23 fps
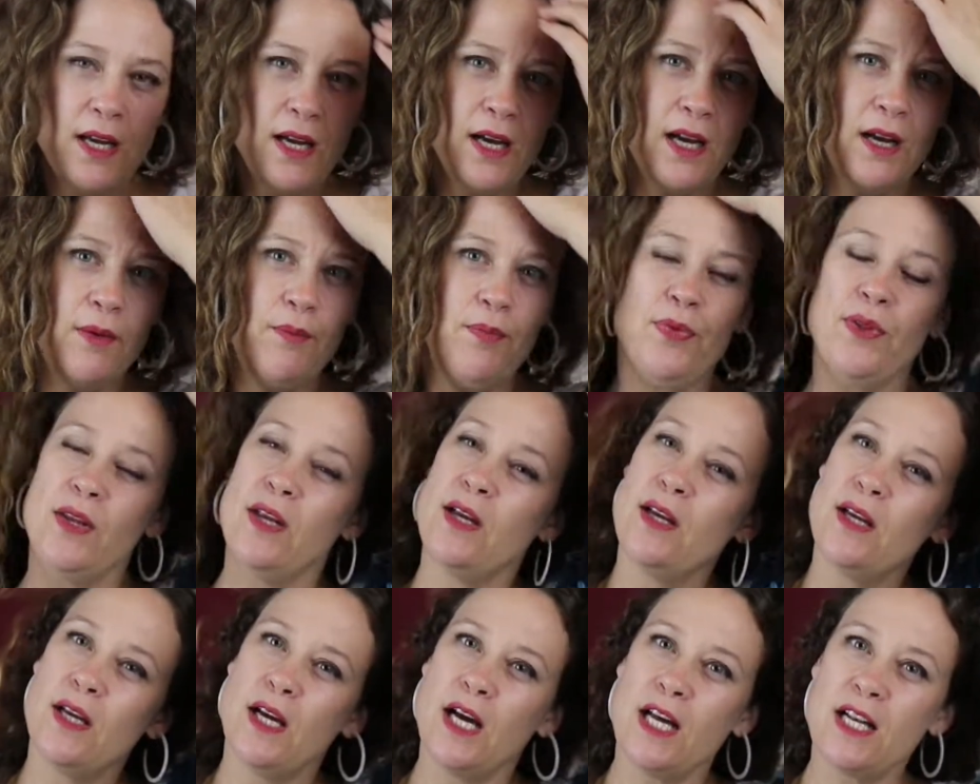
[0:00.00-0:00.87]

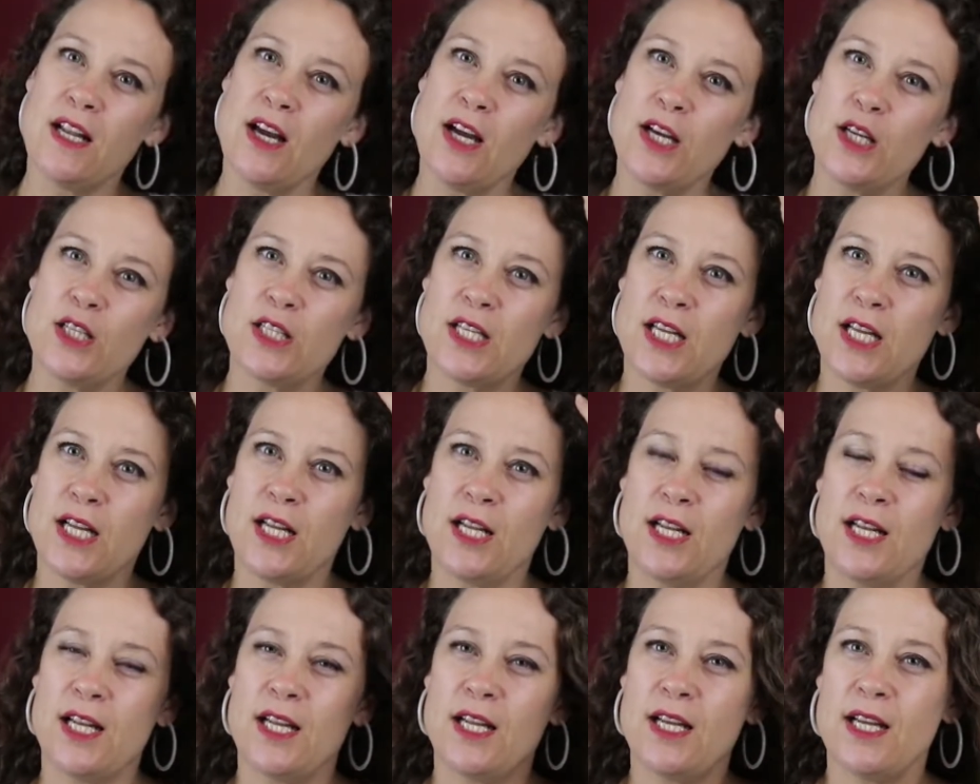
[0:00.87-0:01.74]
I'd like you
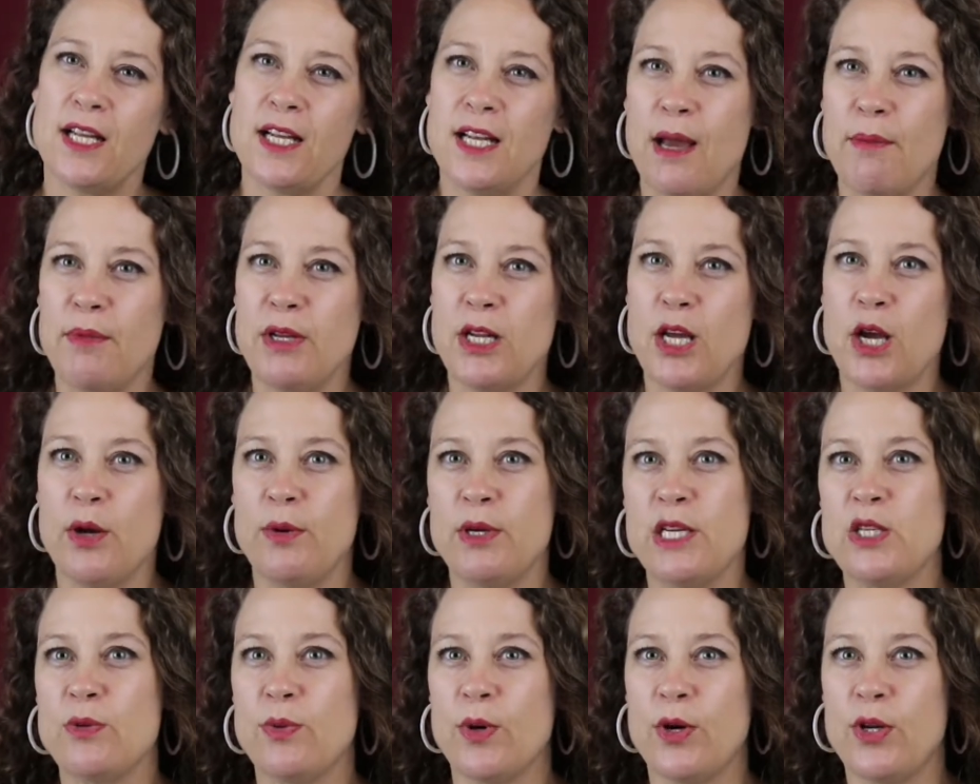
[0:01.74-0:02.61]
to let me know
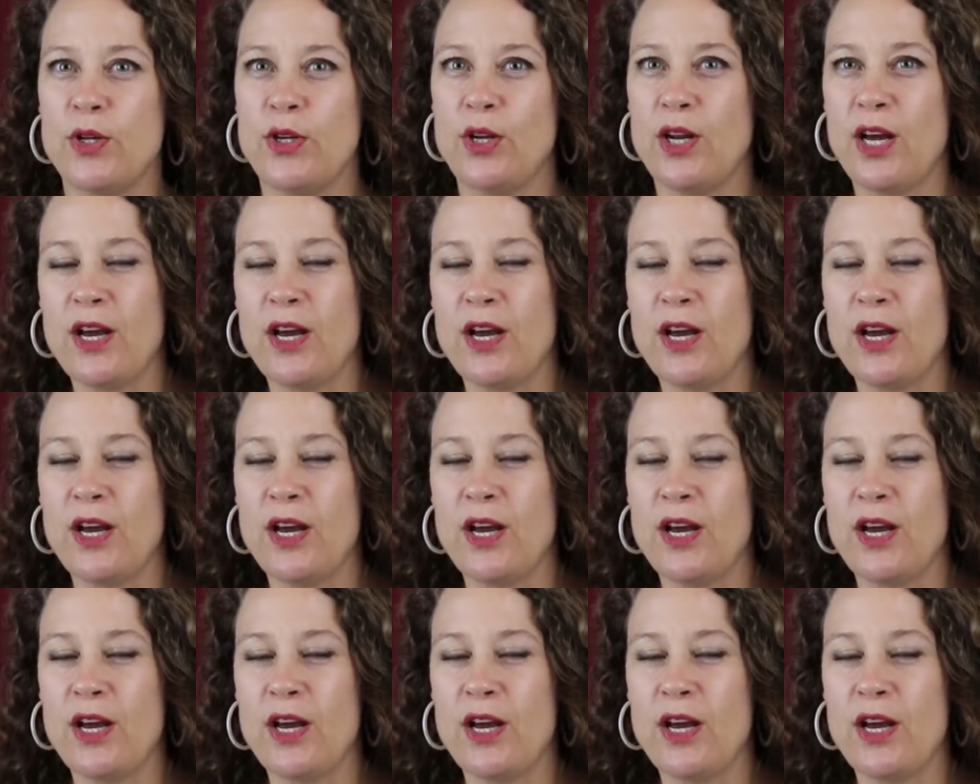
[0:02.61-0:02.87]
which one you